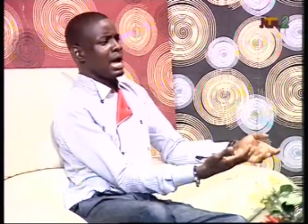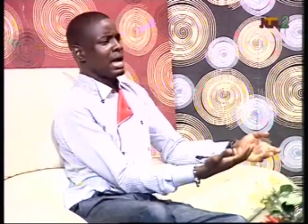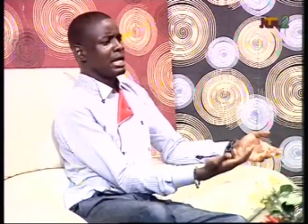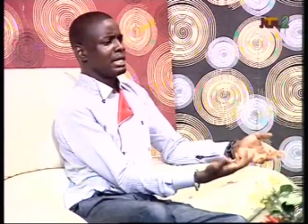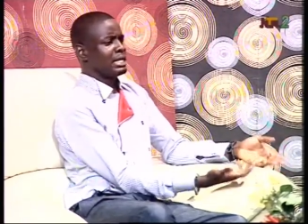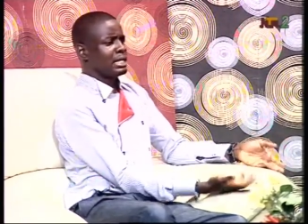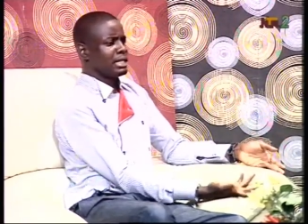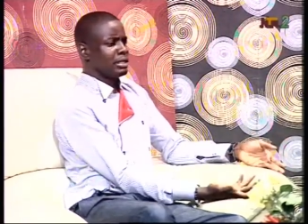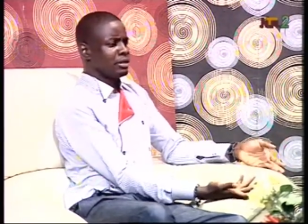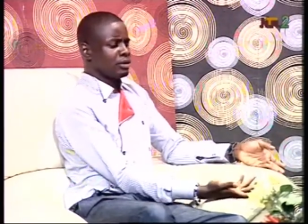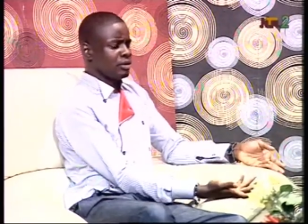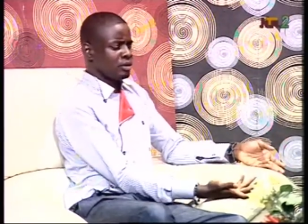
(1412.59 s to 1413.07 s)

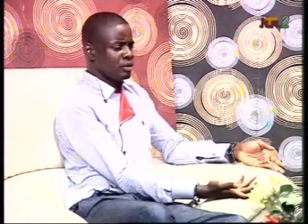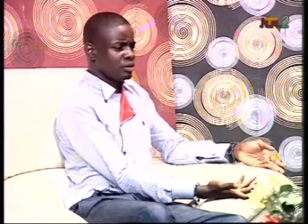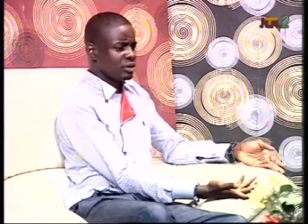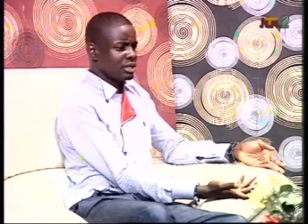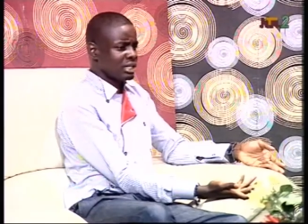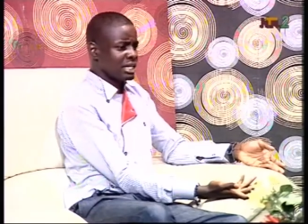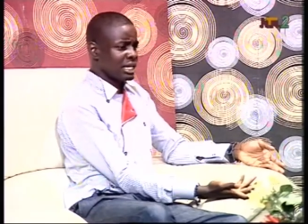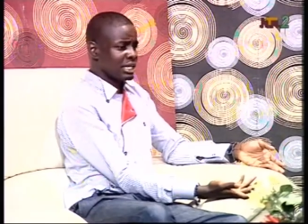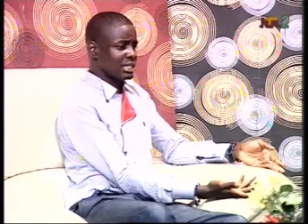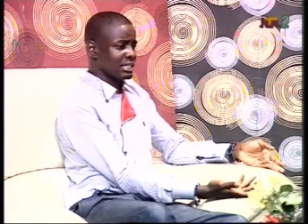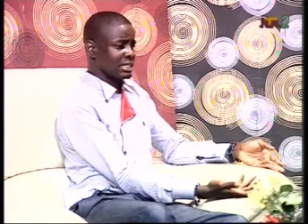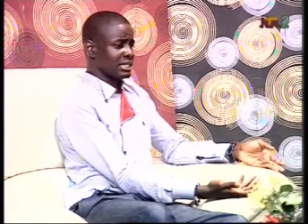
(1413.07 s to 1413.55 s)
and then
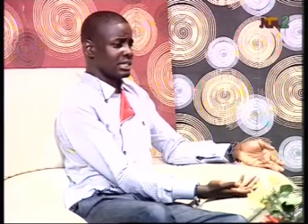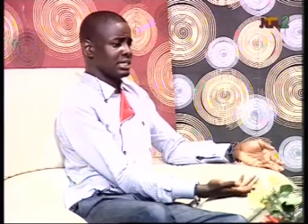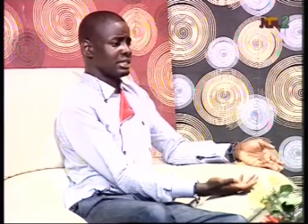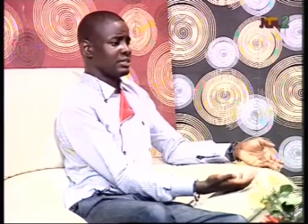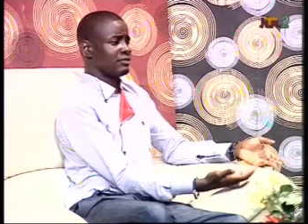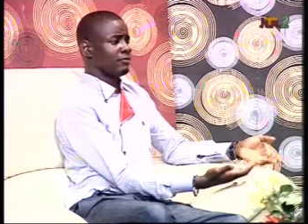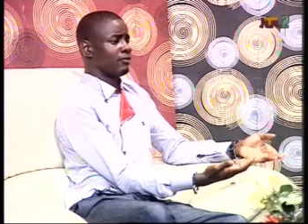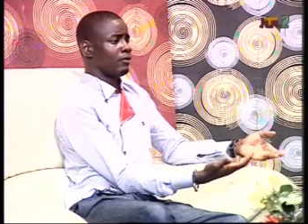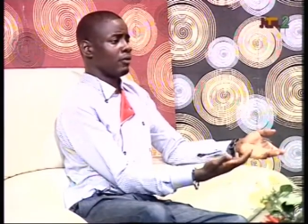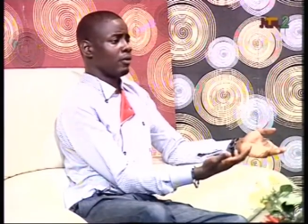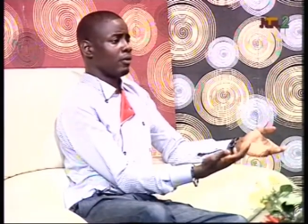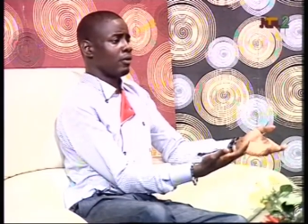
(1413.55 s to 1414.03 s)
looking at it
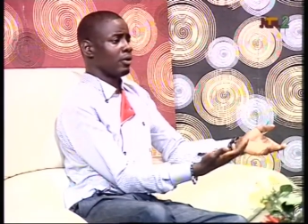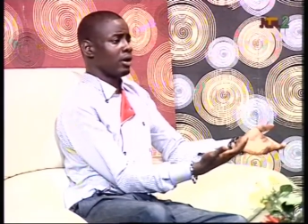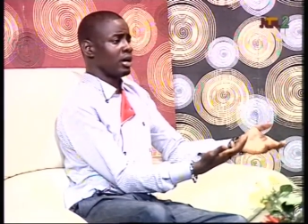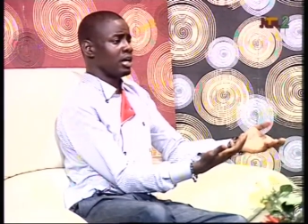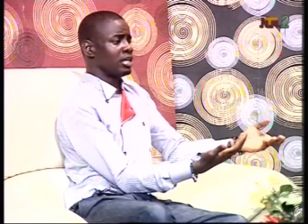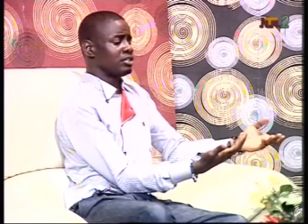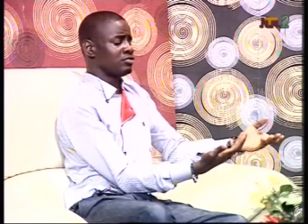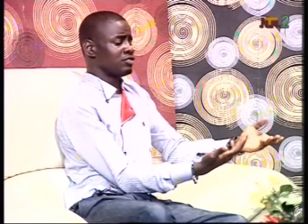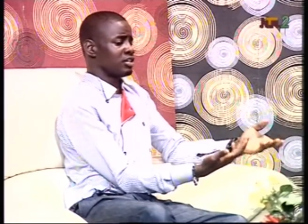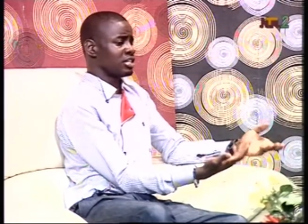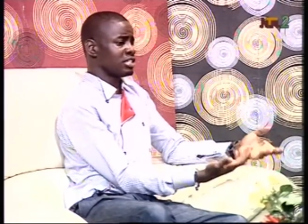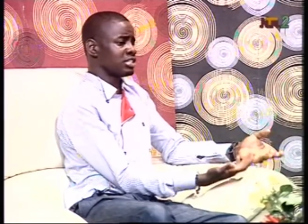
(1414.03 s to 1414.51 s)
for
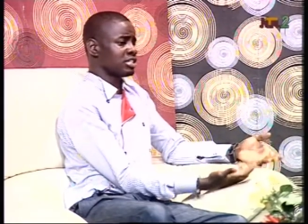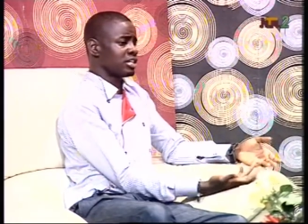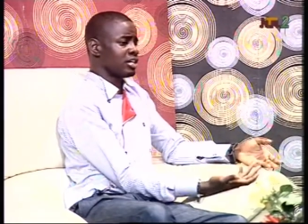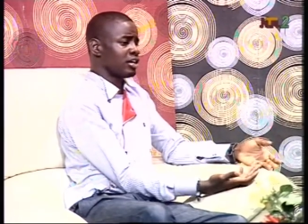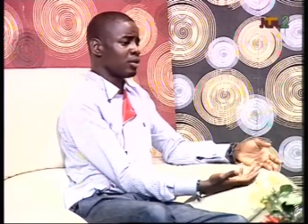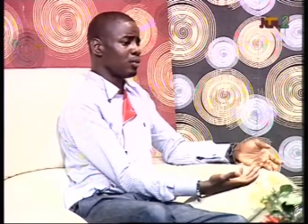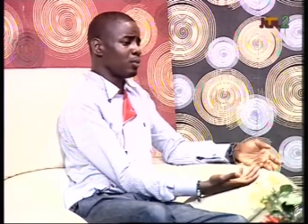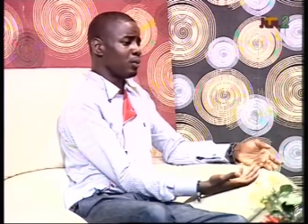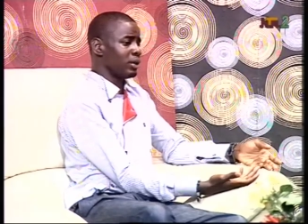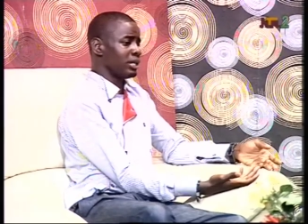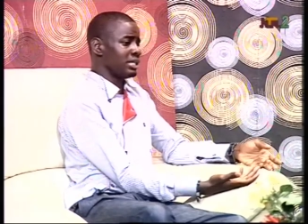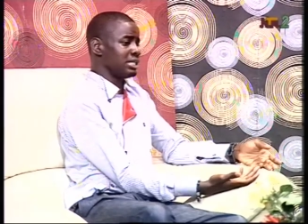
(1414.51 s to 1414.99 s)
uh,
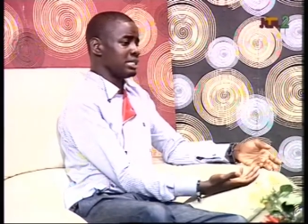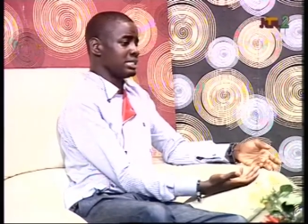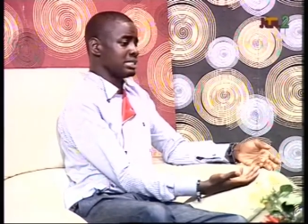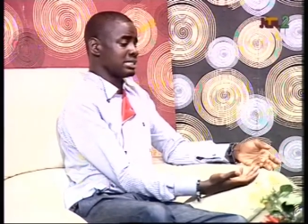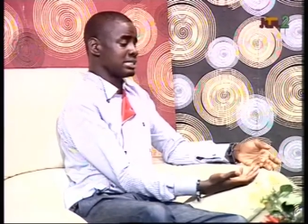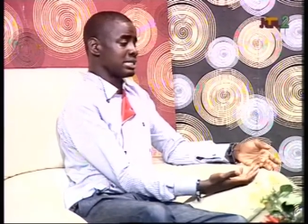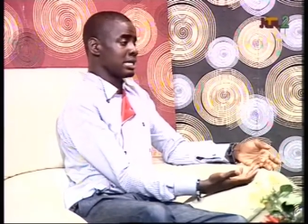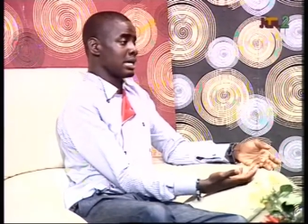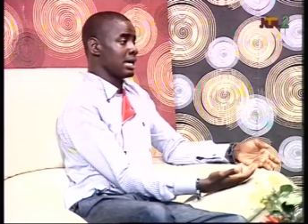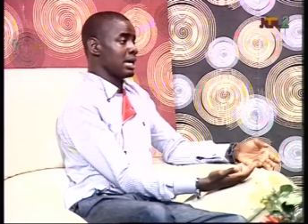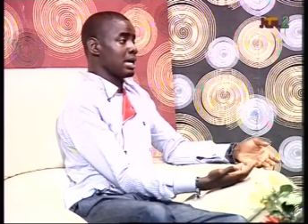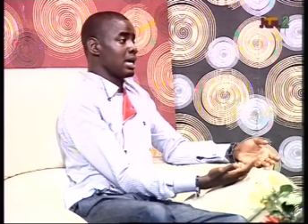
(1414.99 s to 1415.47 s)
traditional
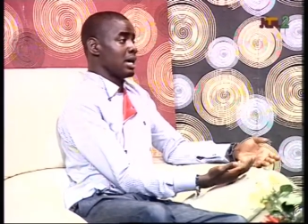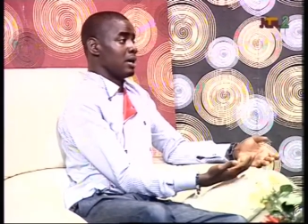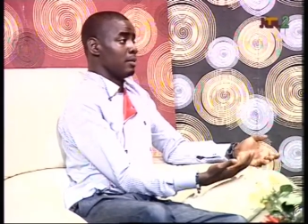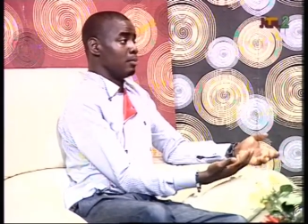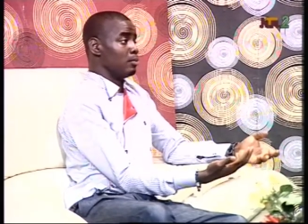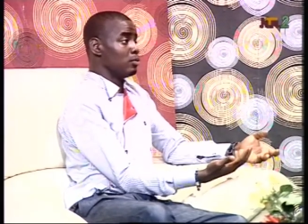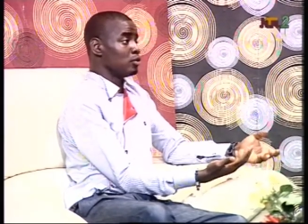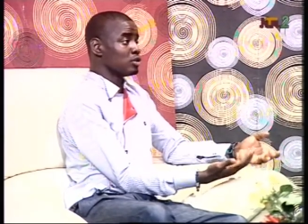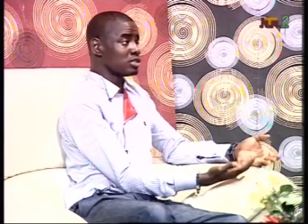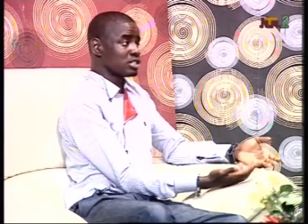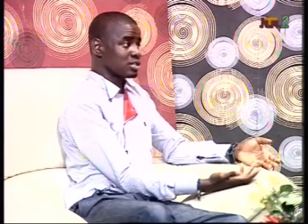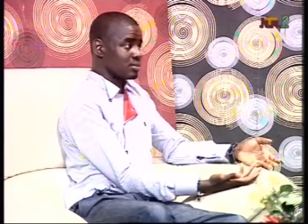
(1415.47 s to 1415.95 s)
weddings
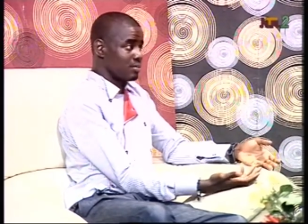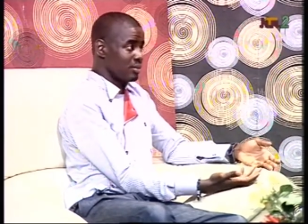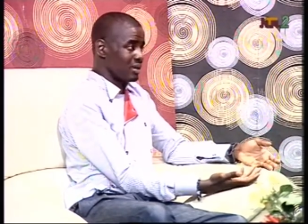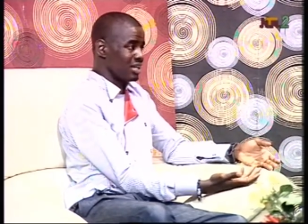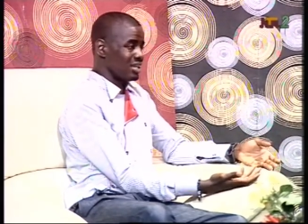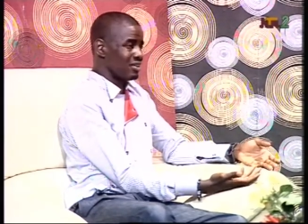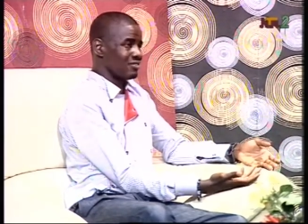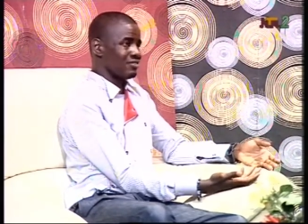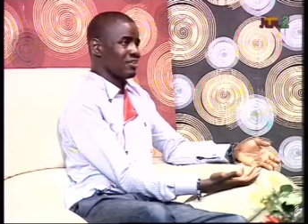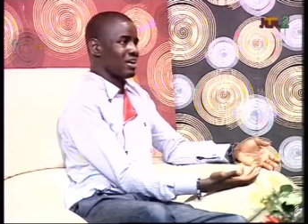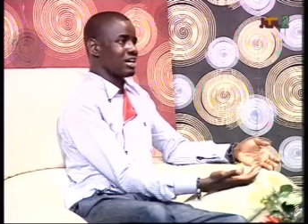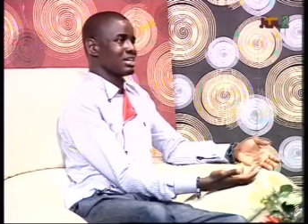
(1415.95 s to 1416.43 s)
most
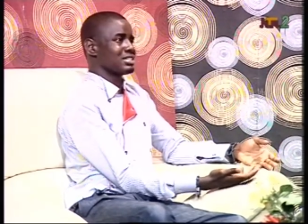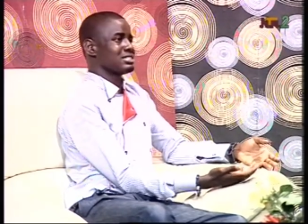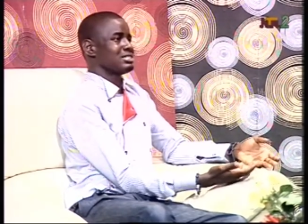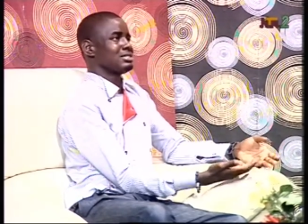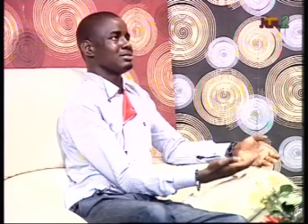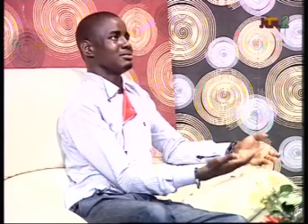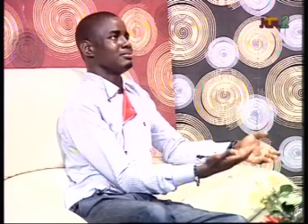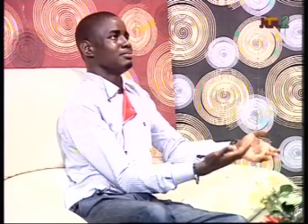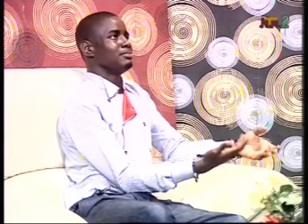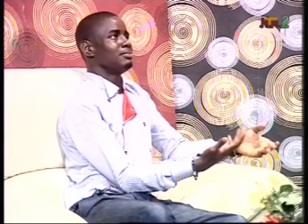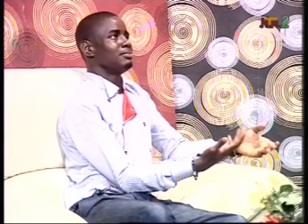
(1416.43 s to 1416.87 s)
in fact